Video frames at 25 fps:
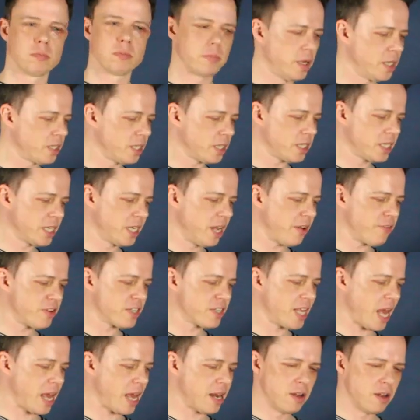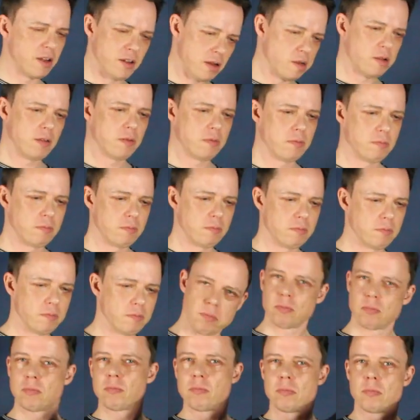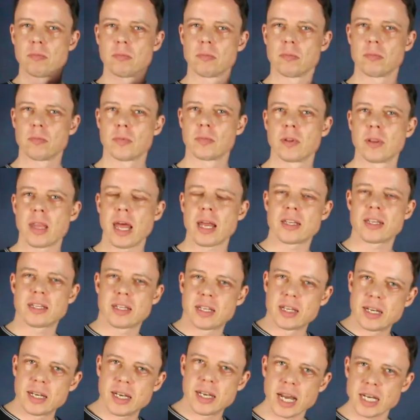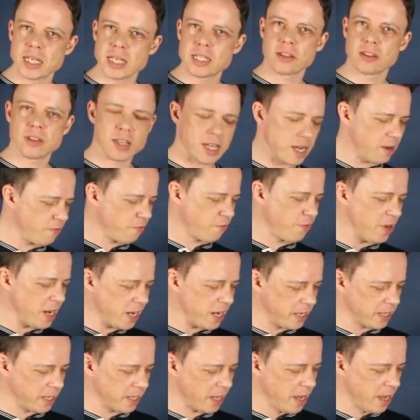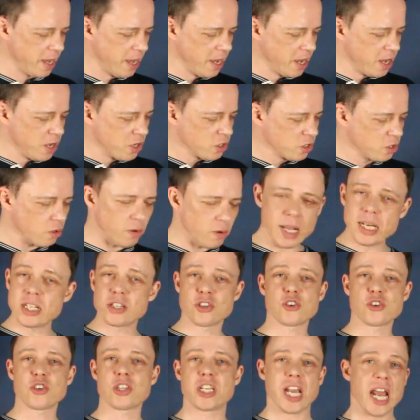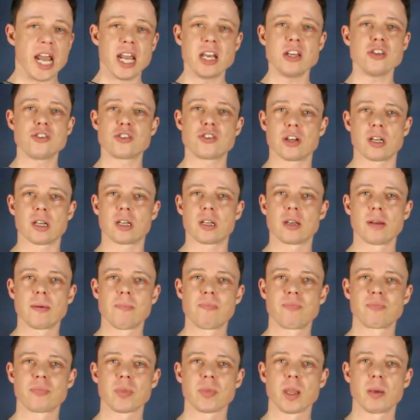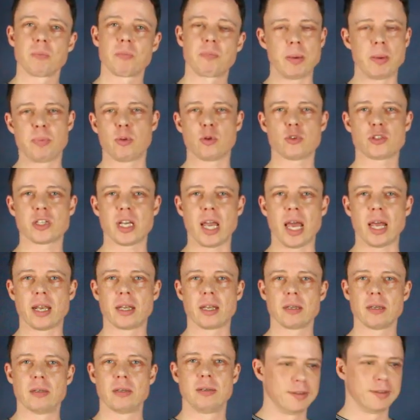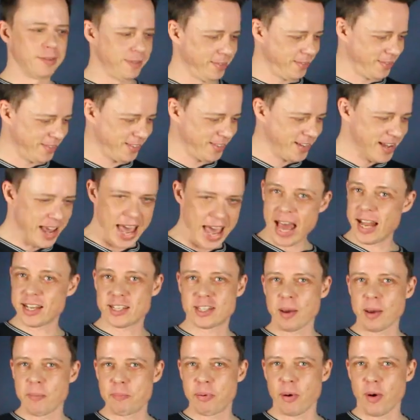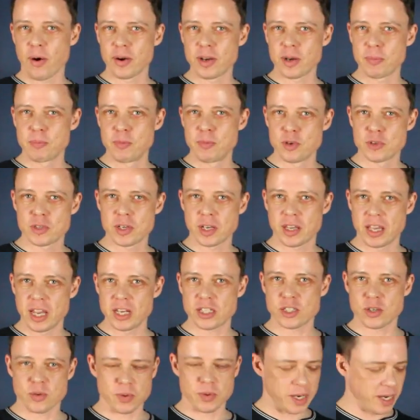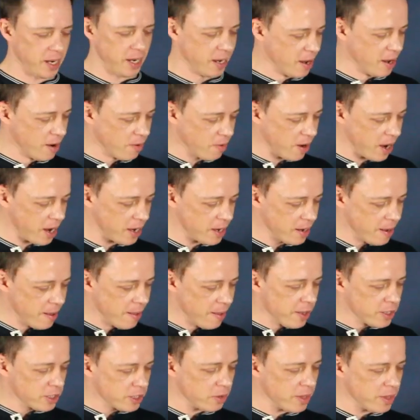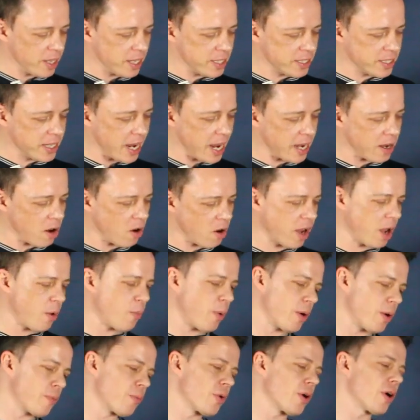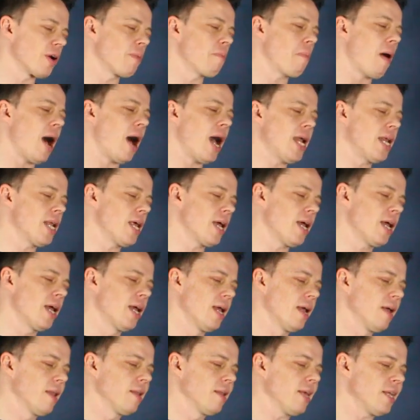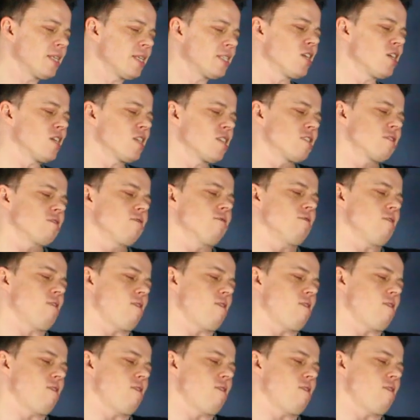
It doesn't give us that nice feeling there. So let's change it, people said, at some point in music history, right? So they said, okay, when we're in minor, let's just